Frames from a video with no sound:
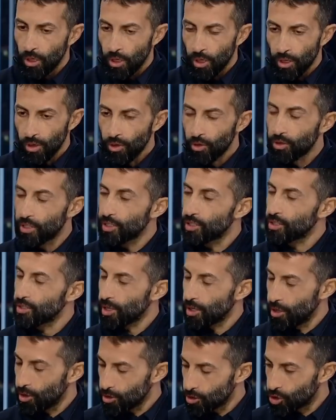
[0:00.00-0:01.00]
You know, this is a
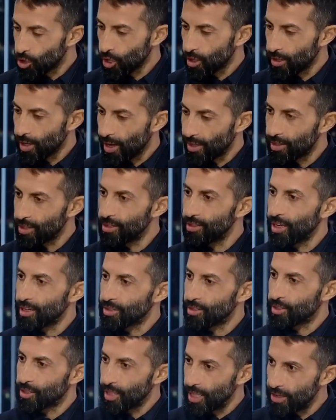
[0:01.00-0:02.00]
long journey. I did
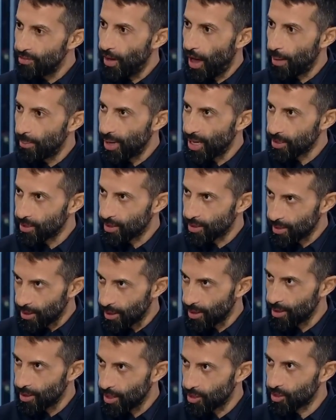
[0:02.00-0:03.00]
not leave Hamas
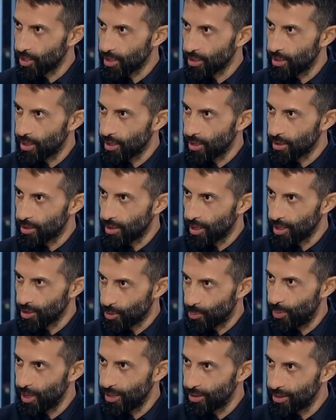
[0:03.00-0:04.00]
yesterday. It has
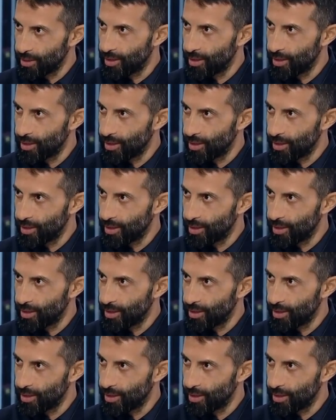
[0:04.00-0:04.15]
been